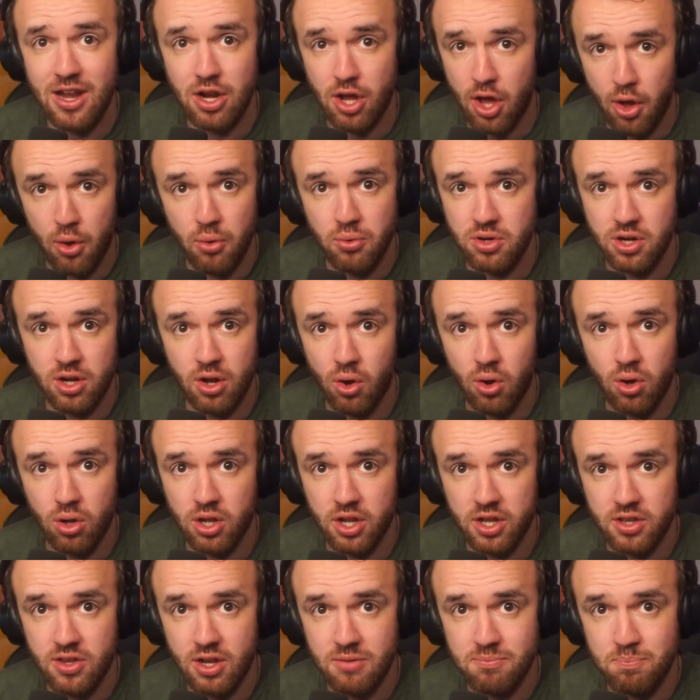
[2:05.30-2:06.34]
own goal
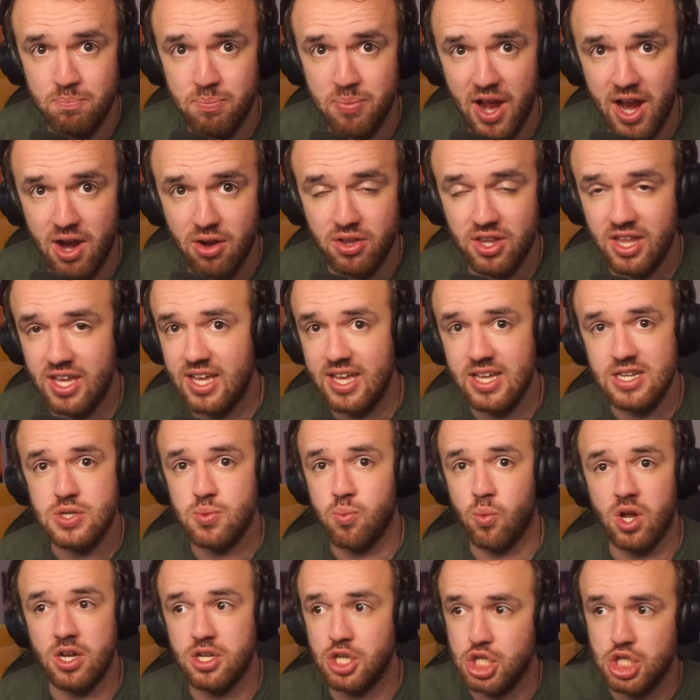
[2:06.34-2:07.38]
and then barely gets
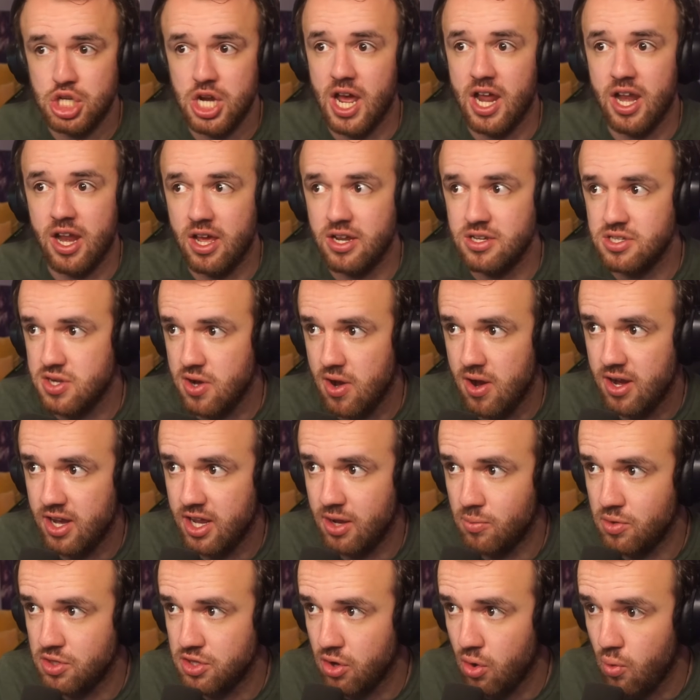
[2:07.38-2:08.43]
one shot on target
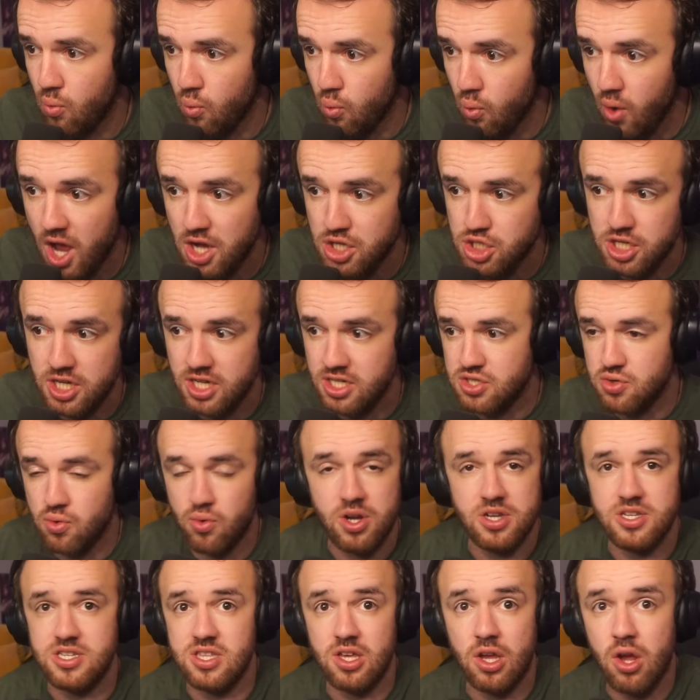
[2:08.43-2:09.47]
when they're rushing
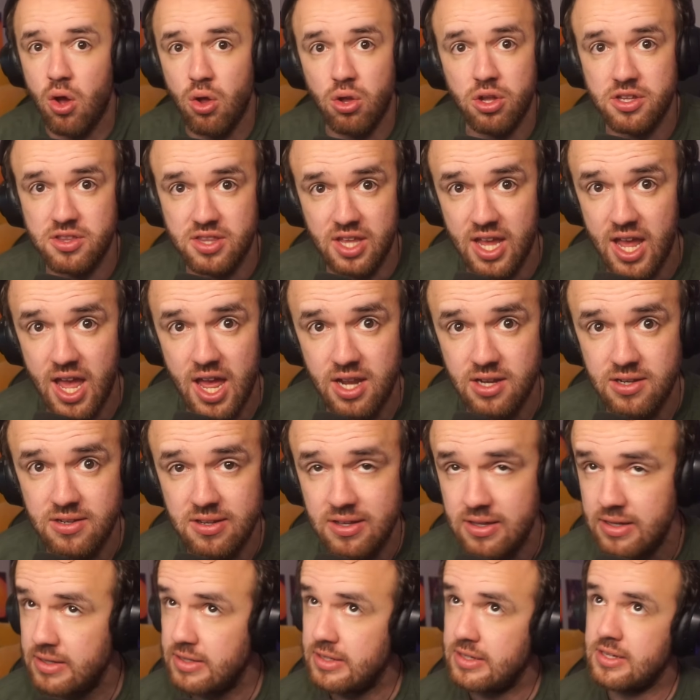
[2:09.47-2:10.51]
towards the goal at the end.
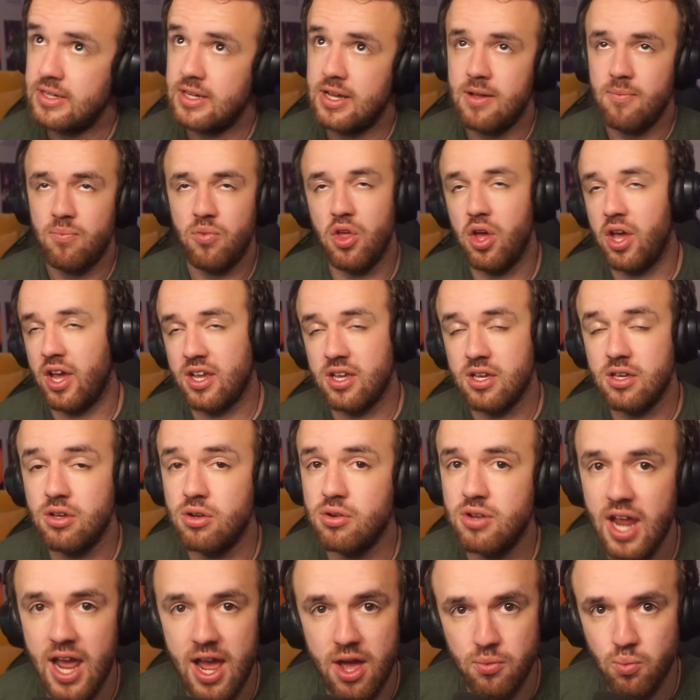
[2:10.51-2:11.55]
Look, you're
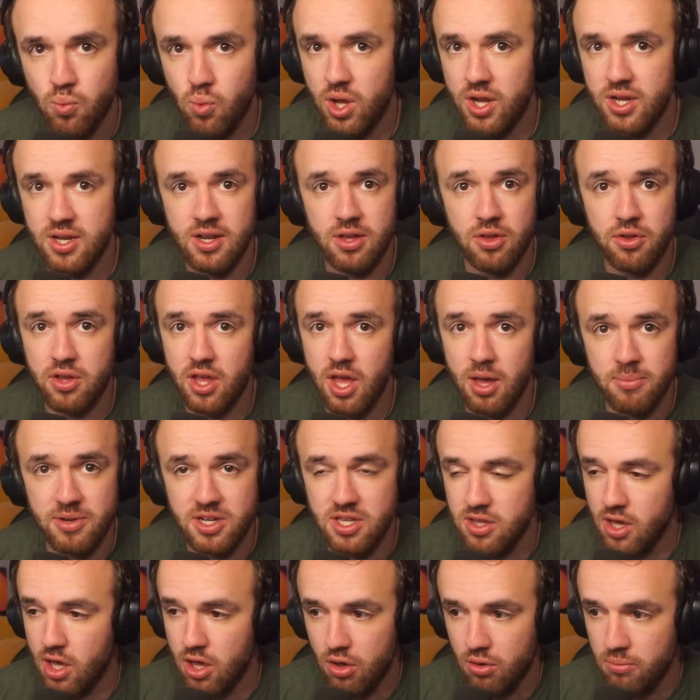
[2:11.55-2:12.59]
down 1-0 coming to
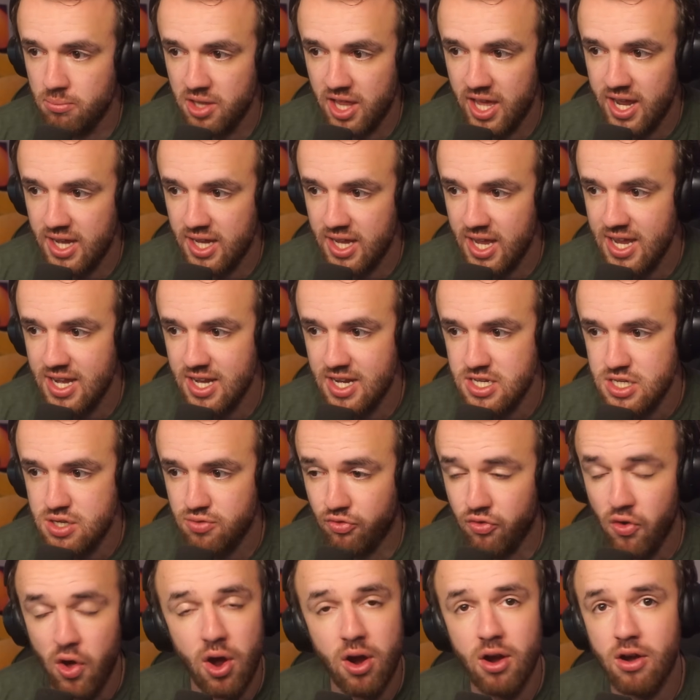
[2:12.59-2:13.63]
the home leg. It is
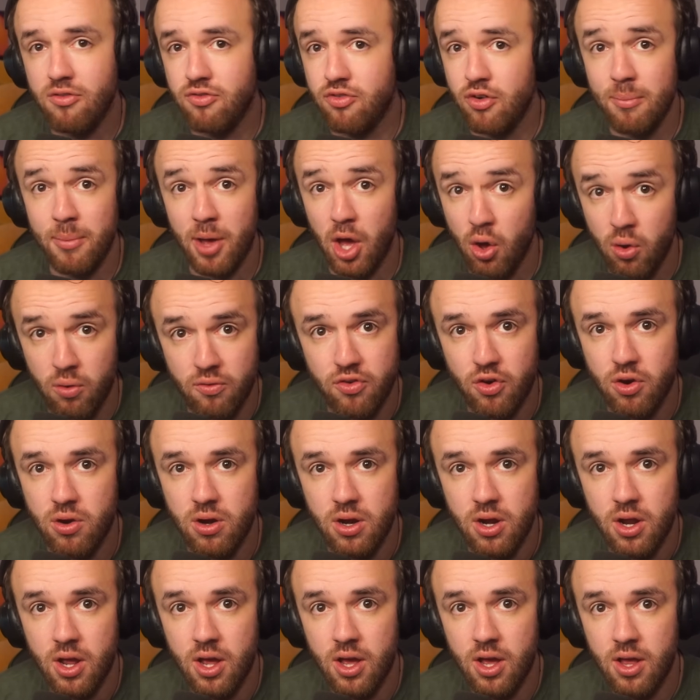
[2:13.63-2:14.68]
far from over,
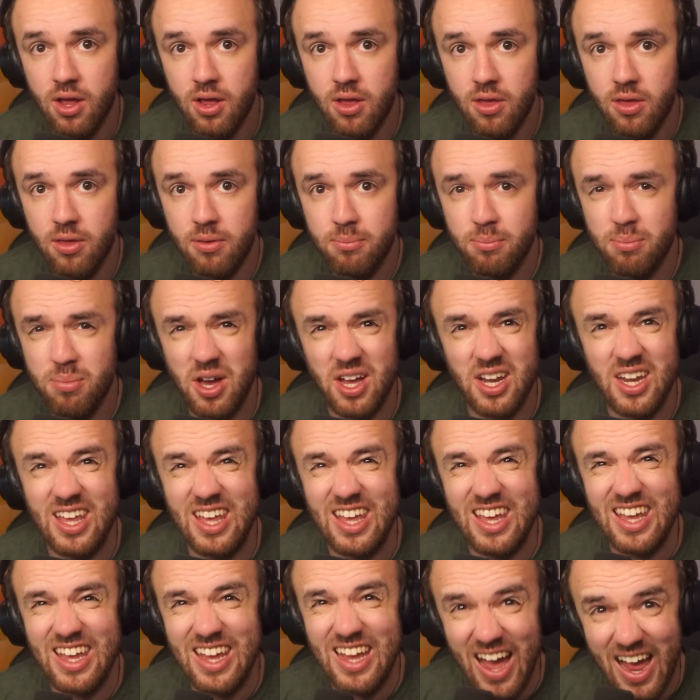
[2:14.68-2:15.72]
but
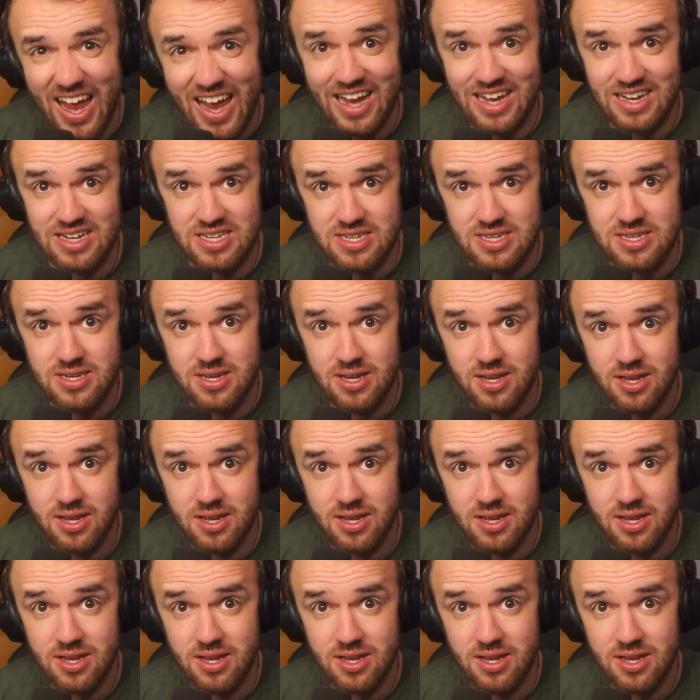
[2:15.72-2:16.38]
yikes,